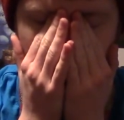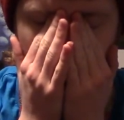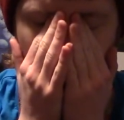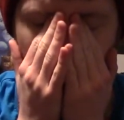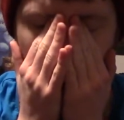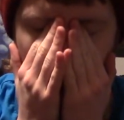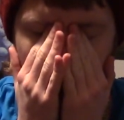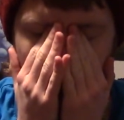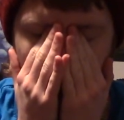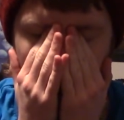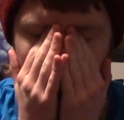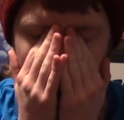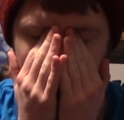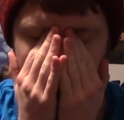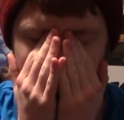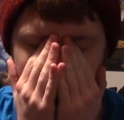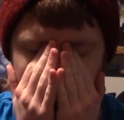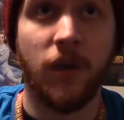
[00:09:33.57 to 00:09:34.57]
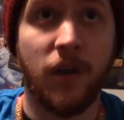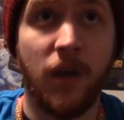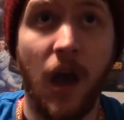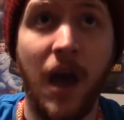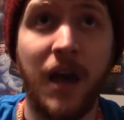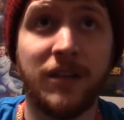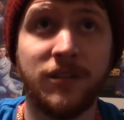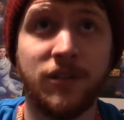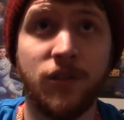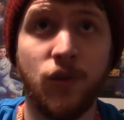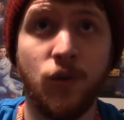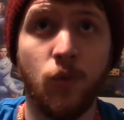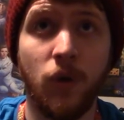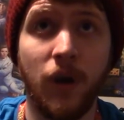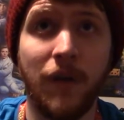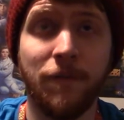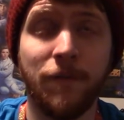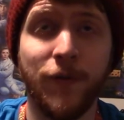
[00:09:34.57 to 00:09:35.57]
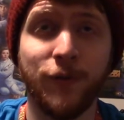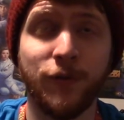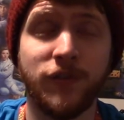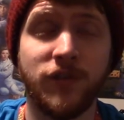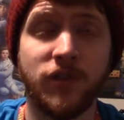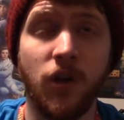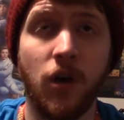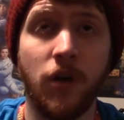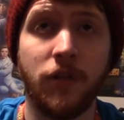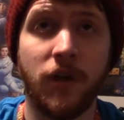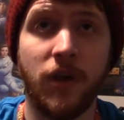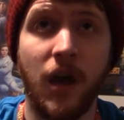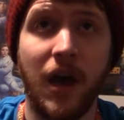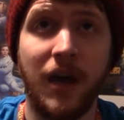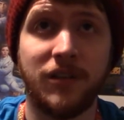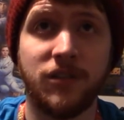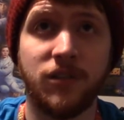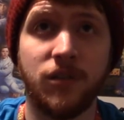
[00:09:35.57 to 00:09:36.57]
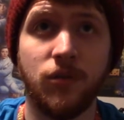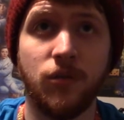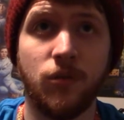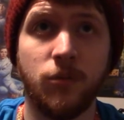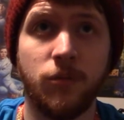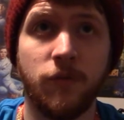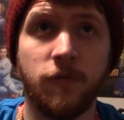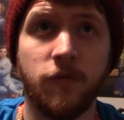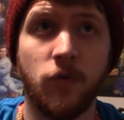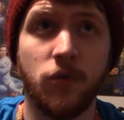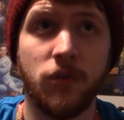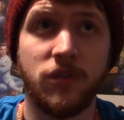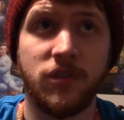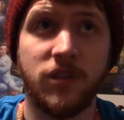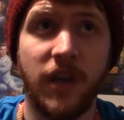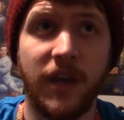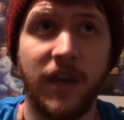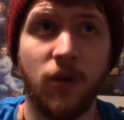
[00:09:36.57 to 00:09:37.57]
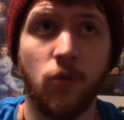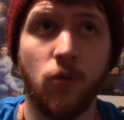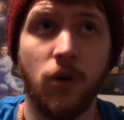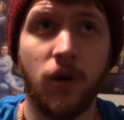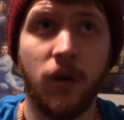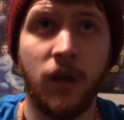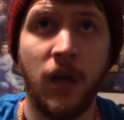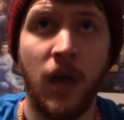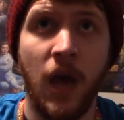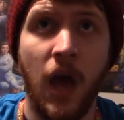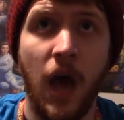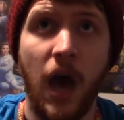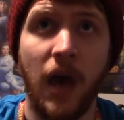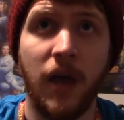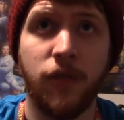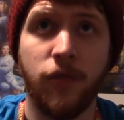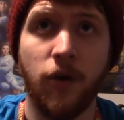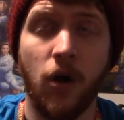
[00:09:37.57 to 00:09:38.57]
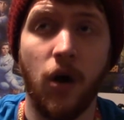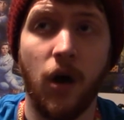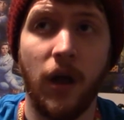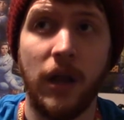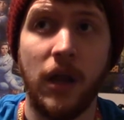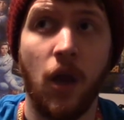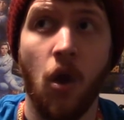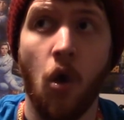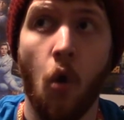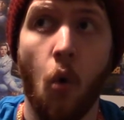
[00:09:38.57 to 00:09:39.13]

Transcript: Why? The costume, when I first saw the costume for the second one, I thought,